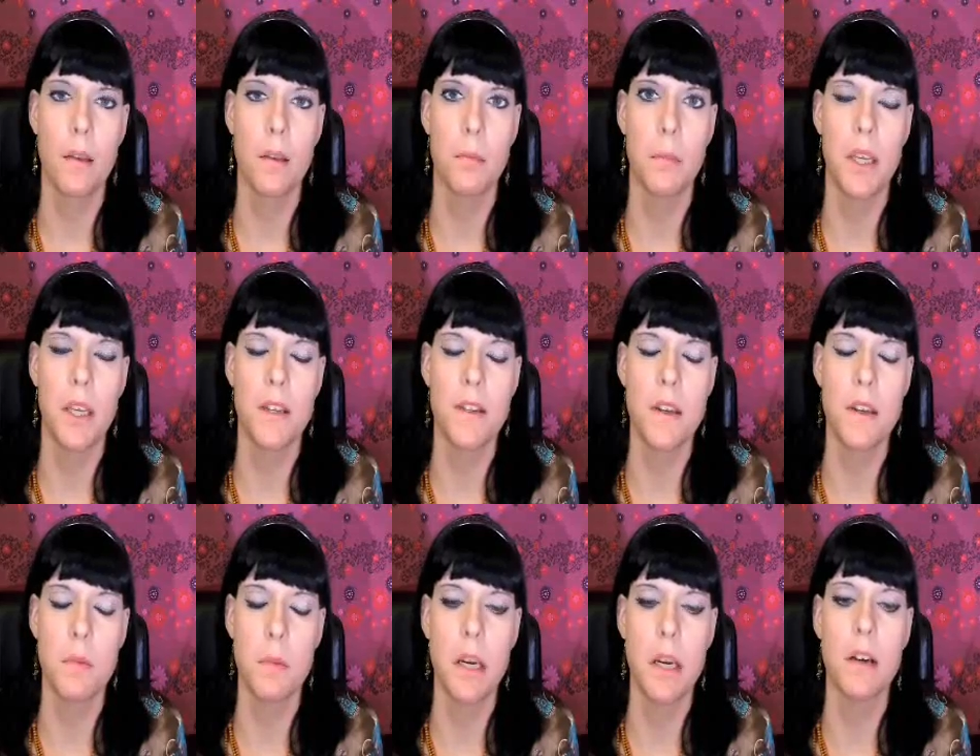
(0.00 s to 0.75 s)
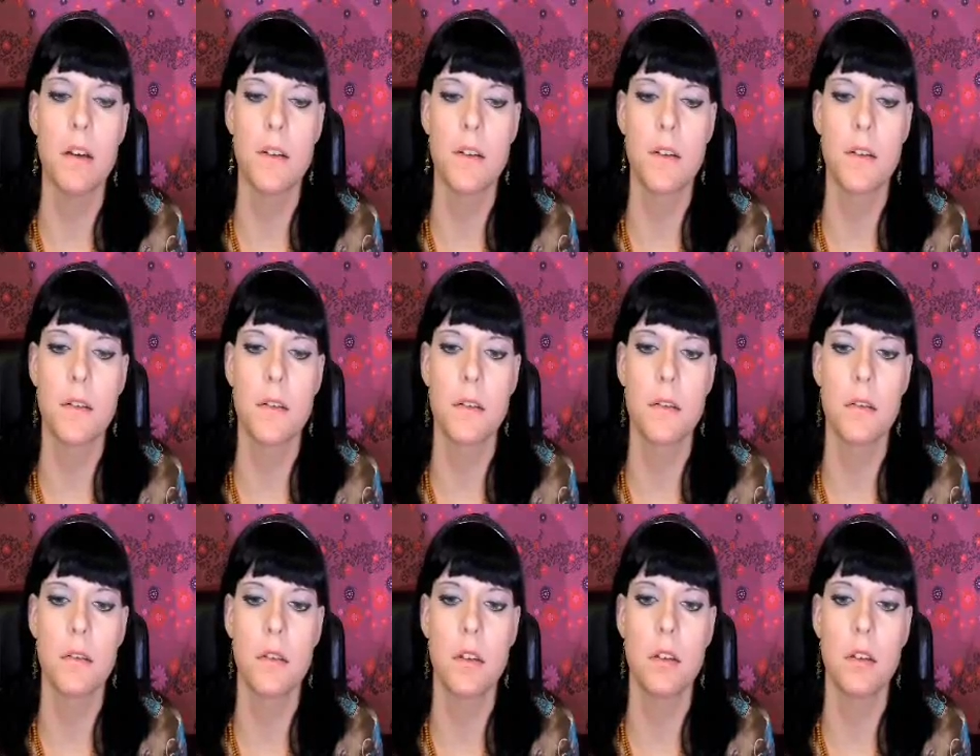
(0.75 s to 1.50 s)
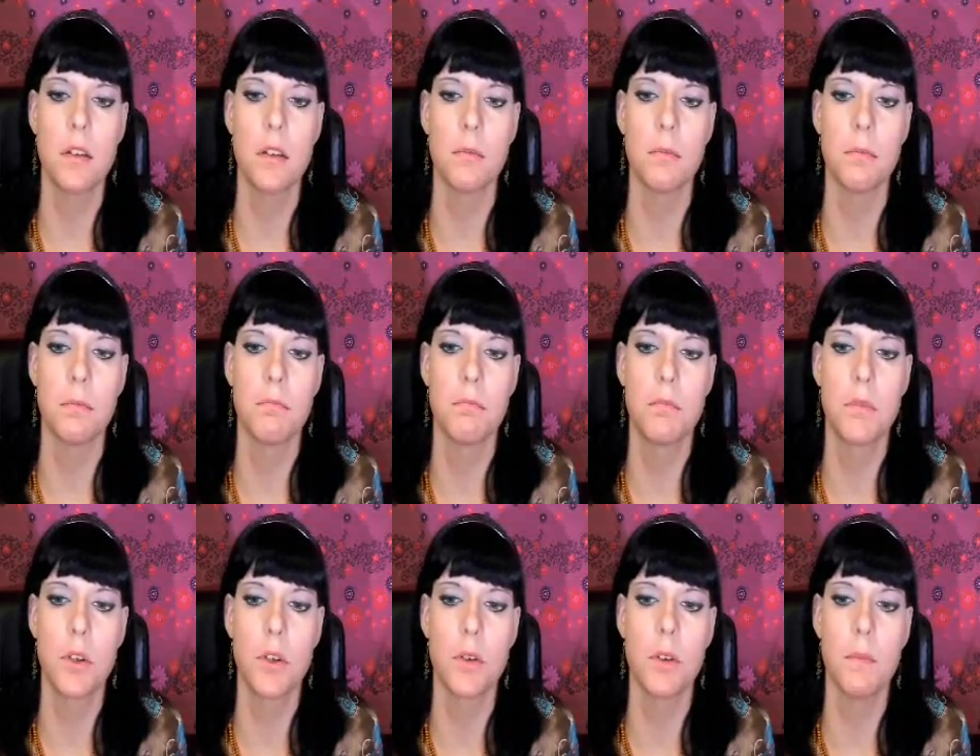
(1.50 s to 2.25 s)
because their parents
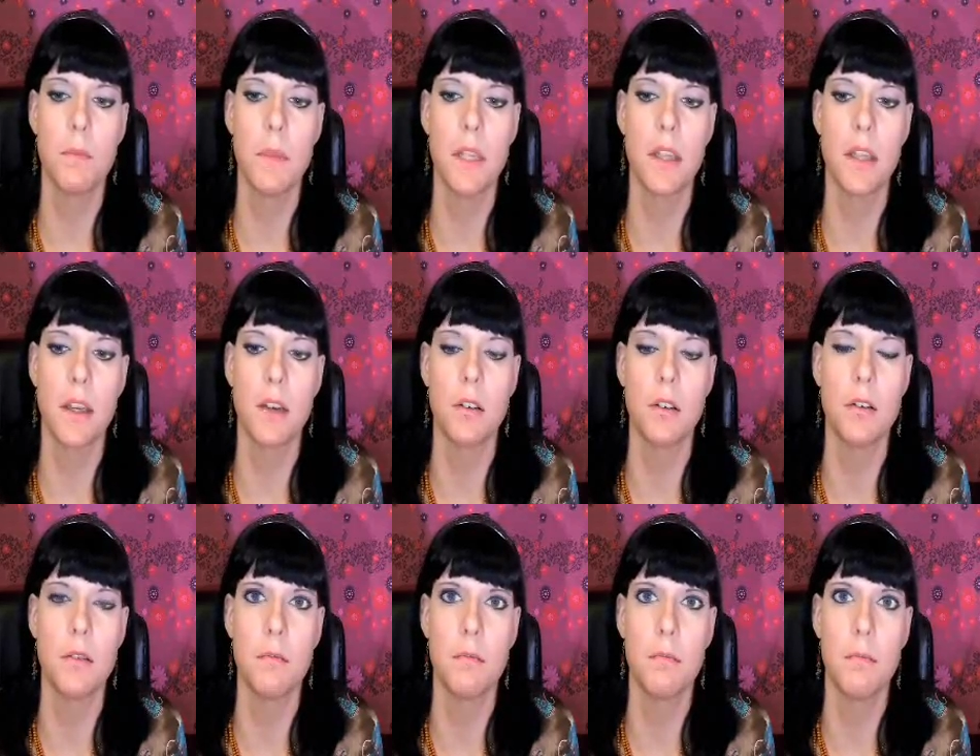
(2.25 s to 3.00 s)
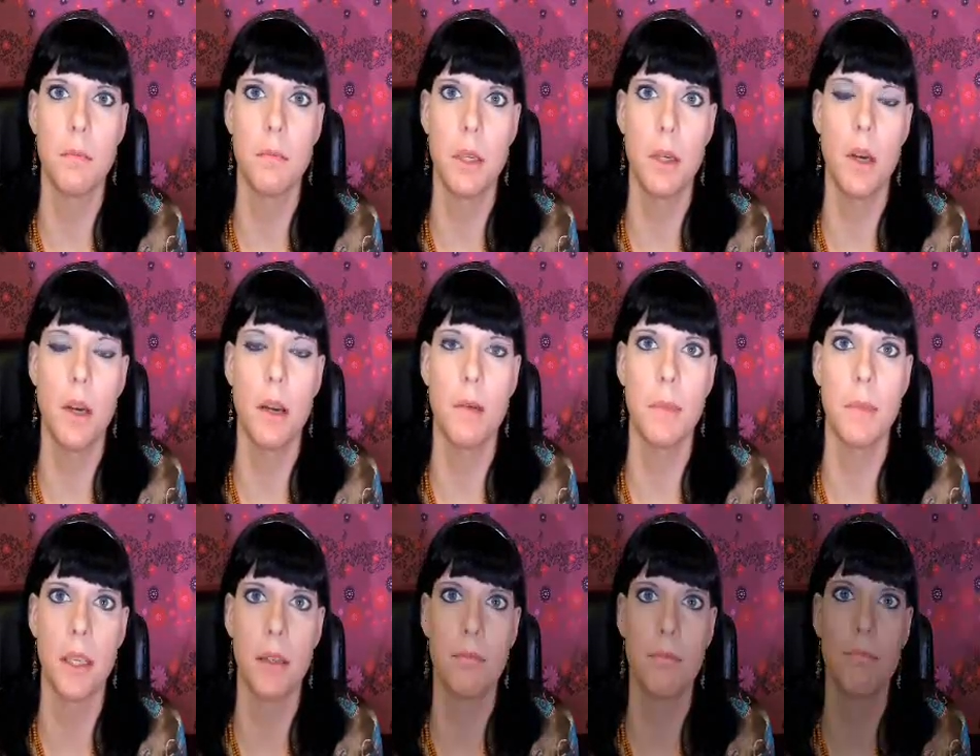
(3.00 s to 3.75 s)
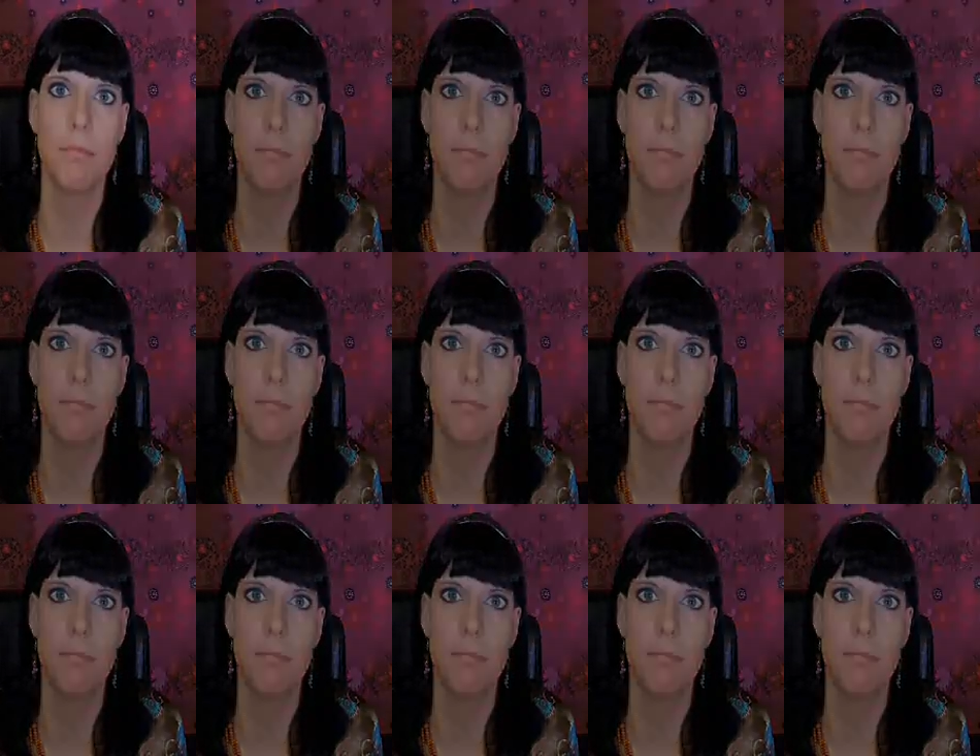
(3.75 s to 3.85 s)
told them that they couldn't be around me.